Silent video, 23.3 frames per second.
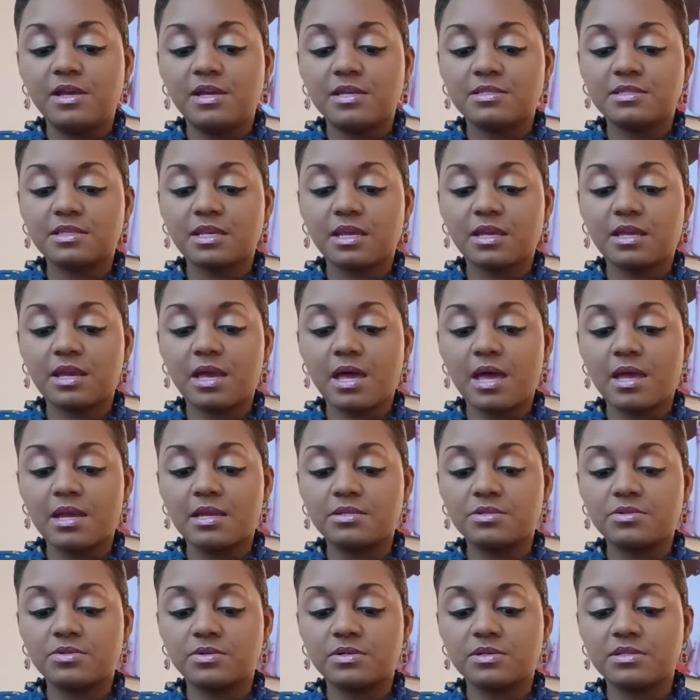
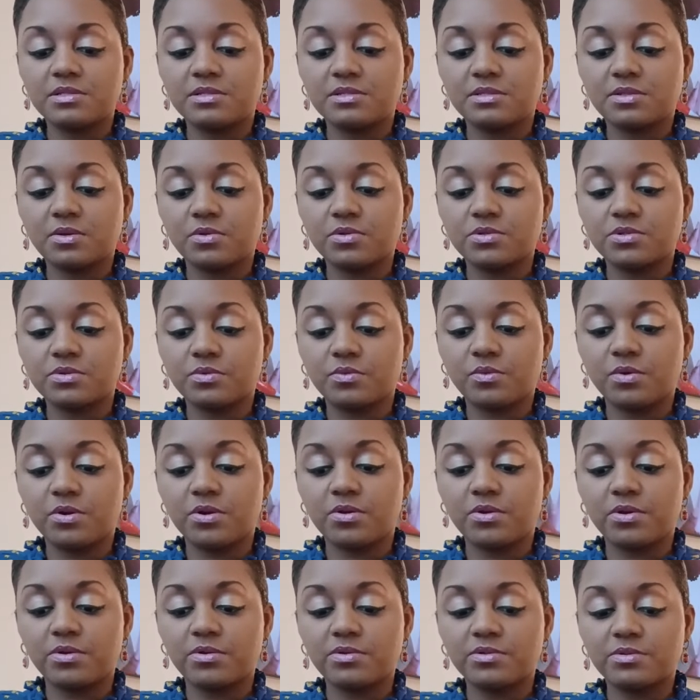psychiatrists, social
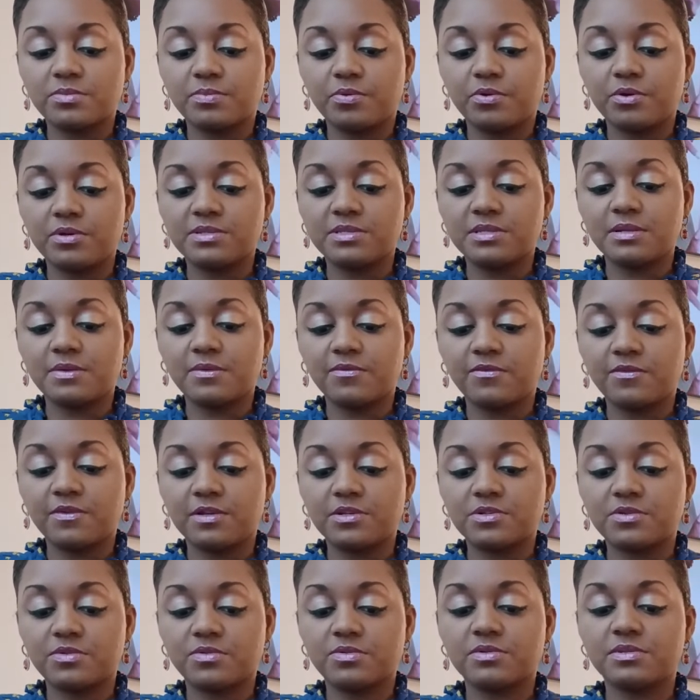workers, prison
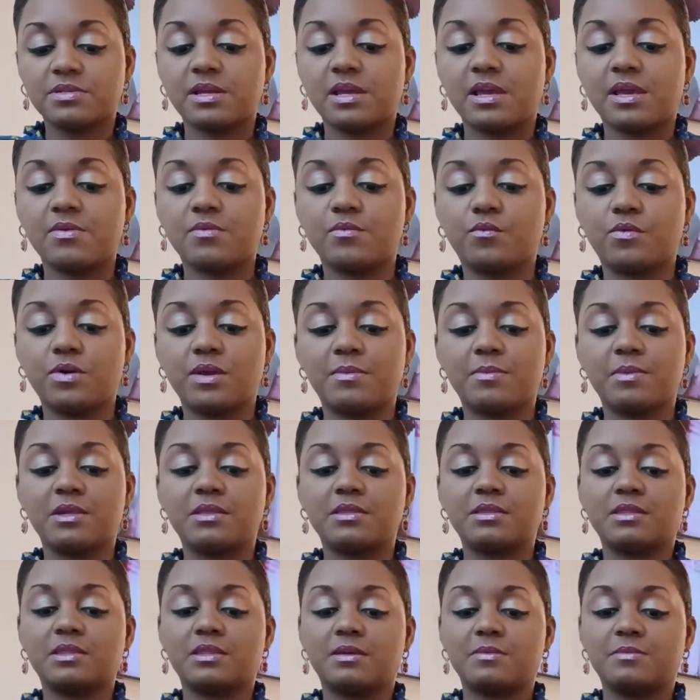officials, and
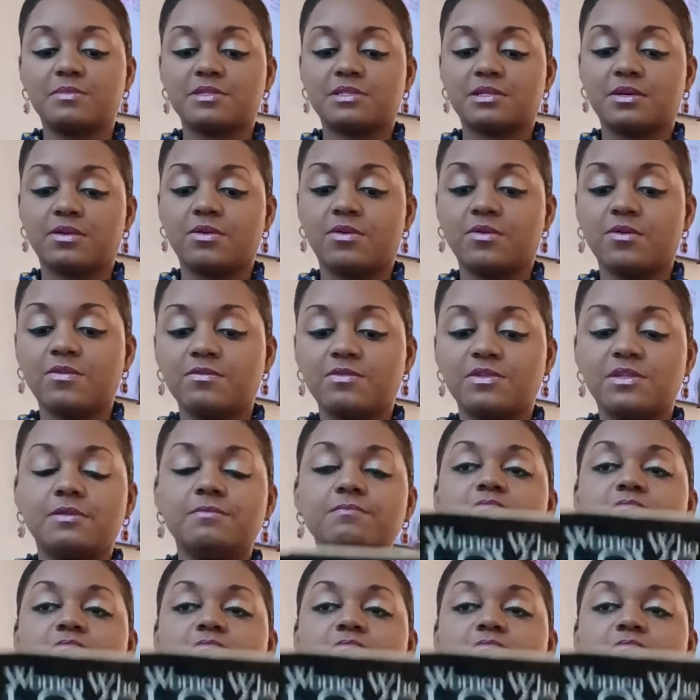women themselves.